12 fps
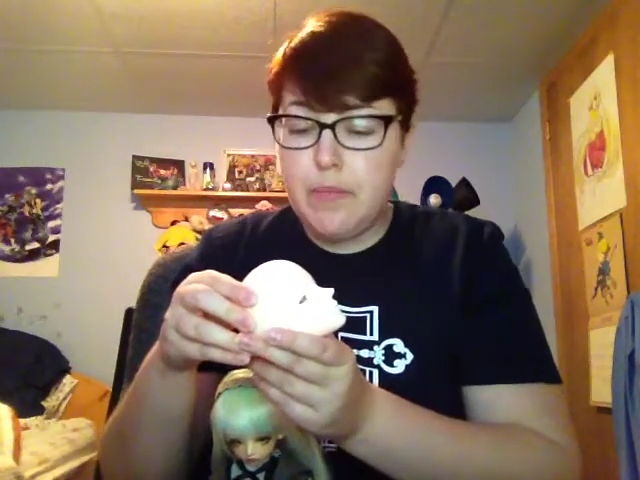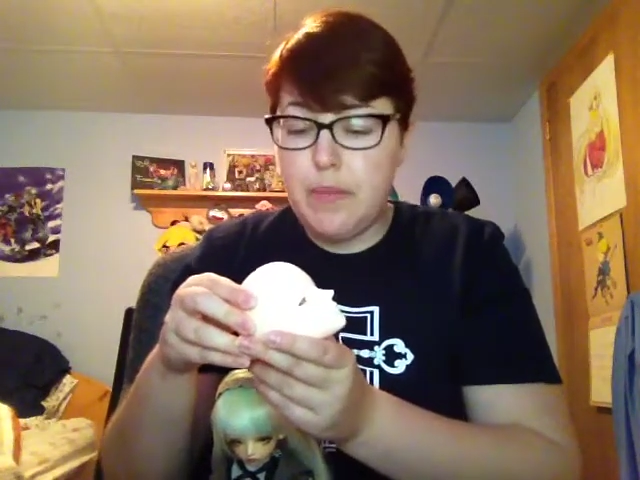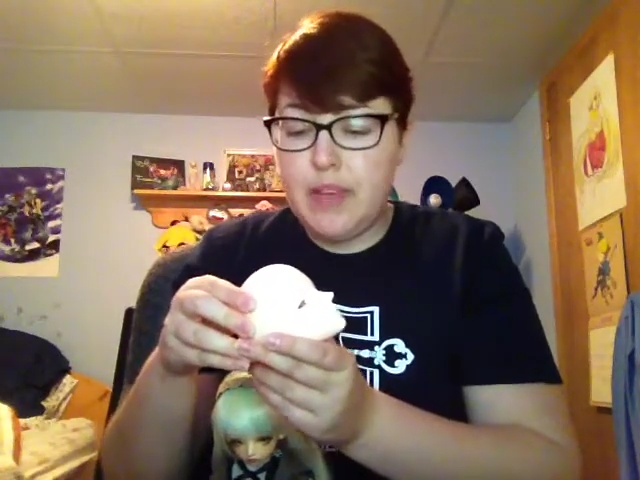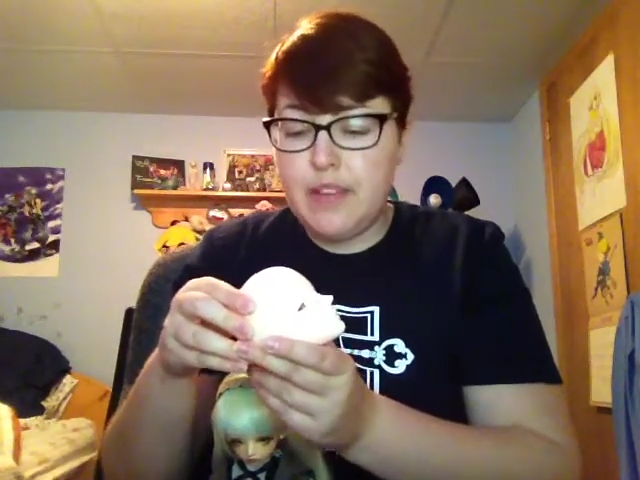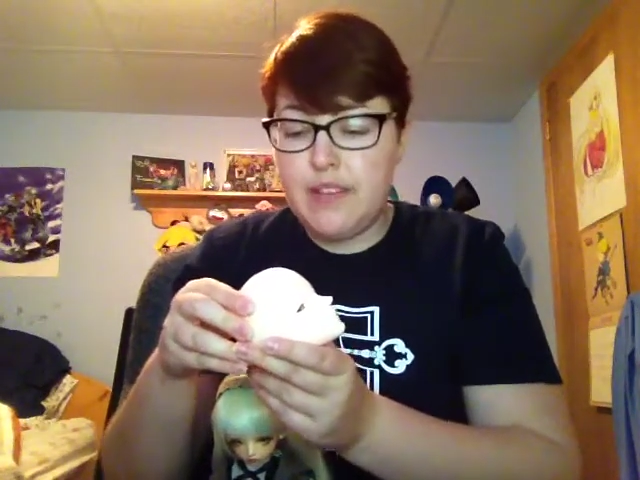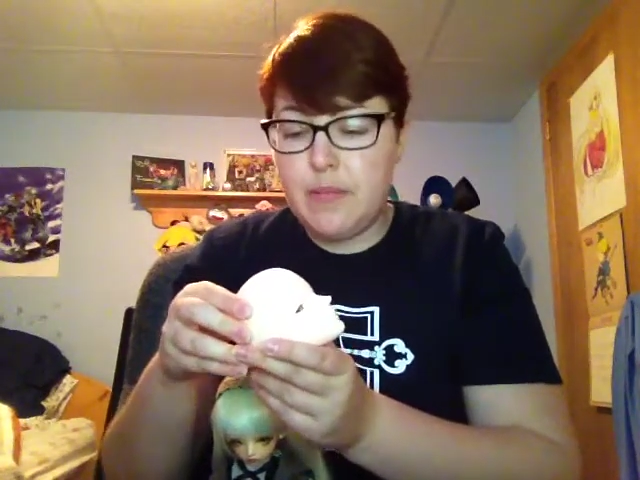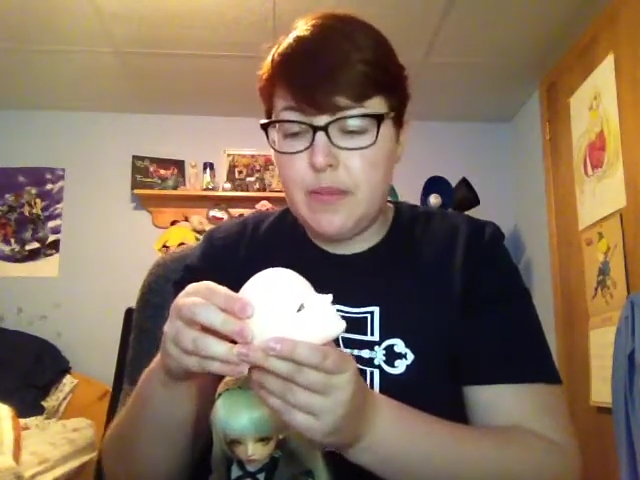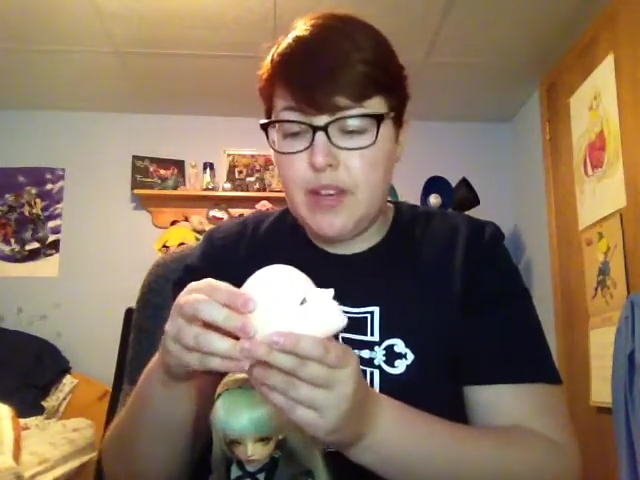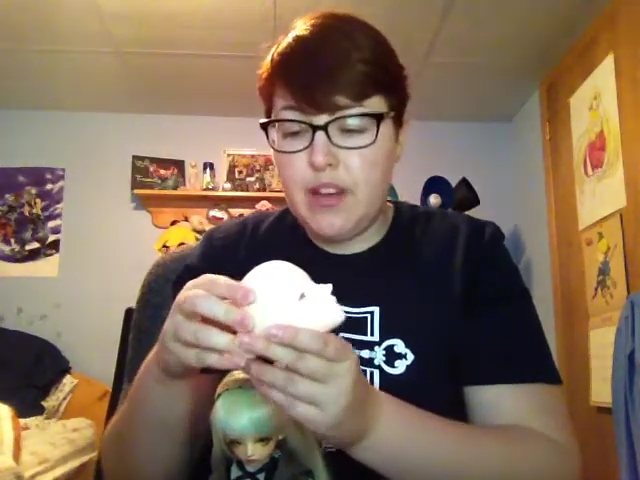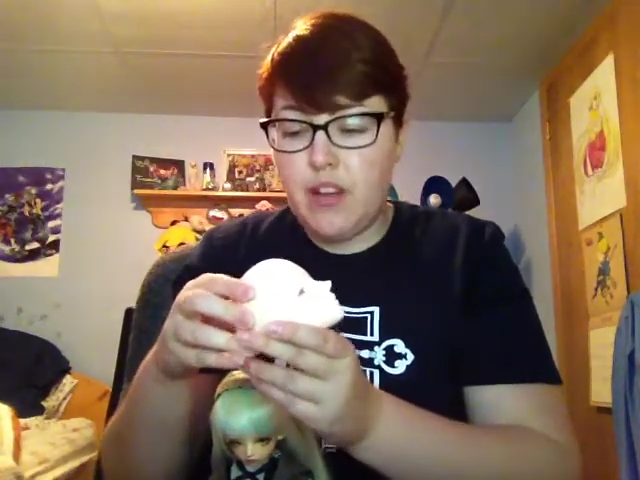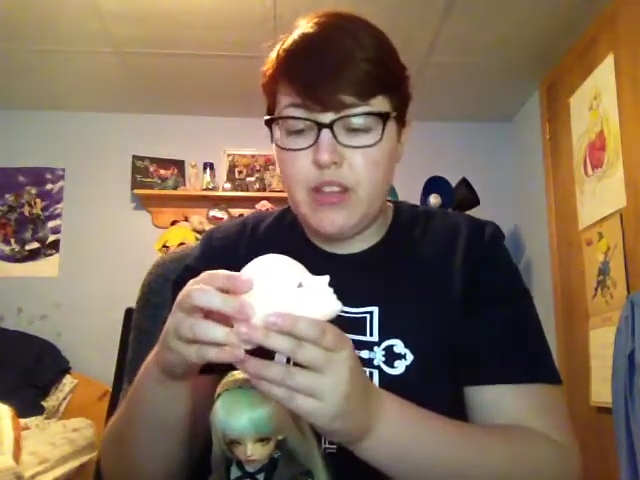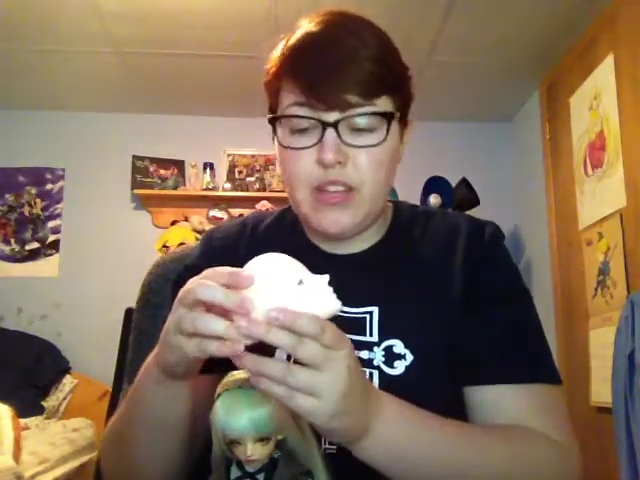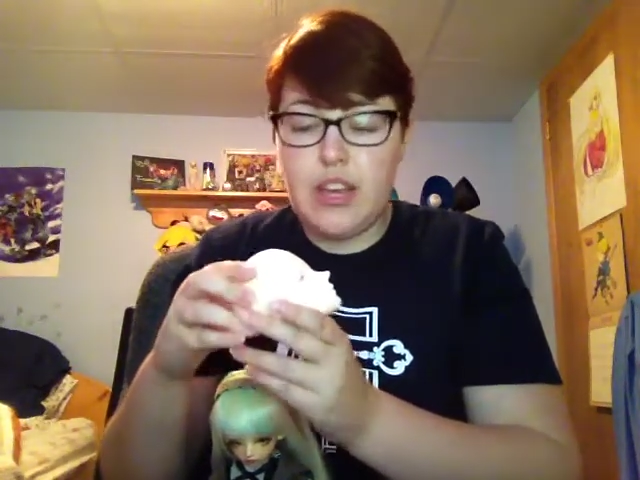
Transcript: based a bit on the